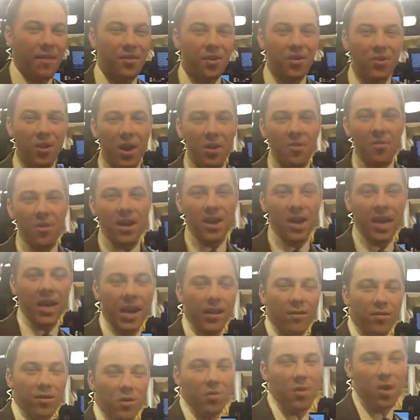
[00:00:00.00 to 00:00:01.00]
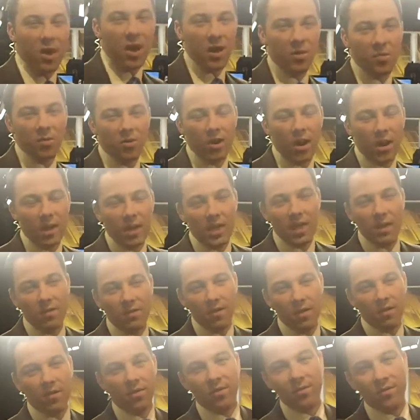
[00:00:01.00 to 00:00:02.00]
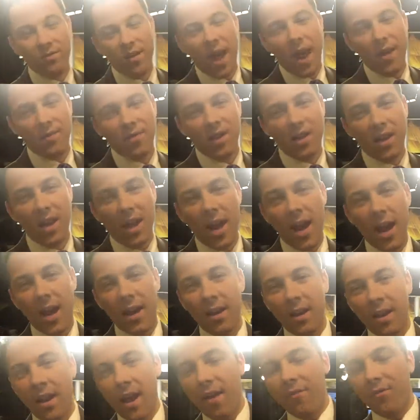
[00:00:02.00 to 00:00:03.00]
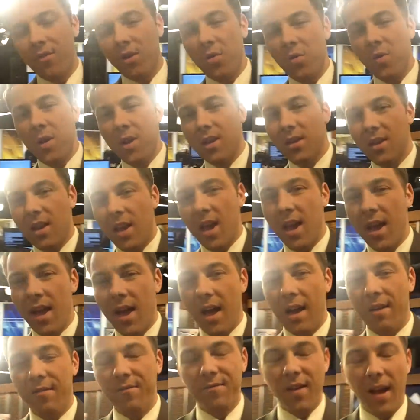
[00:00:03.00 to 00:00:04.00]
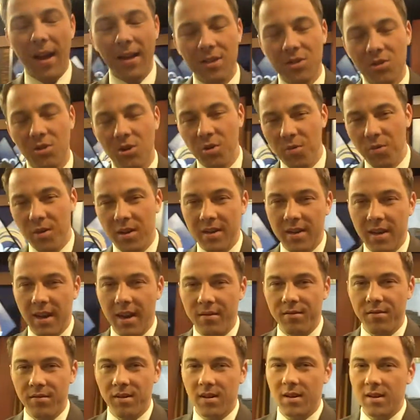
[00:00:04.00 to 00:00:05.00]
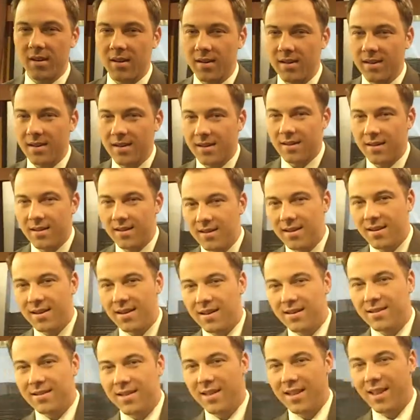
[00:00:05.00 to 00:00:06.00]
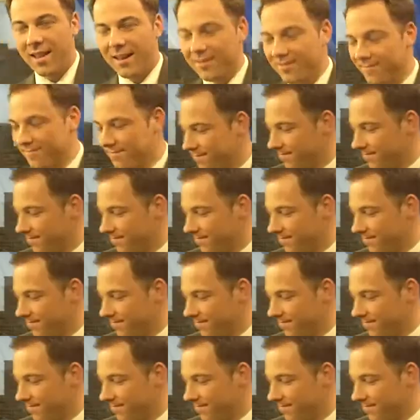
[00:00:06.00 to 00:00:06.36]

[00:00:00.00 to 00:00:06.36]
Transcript: Have a great weekend, everyone. We're on TV from 5 to 9 every weekday on Fox 31 Denver. See you later.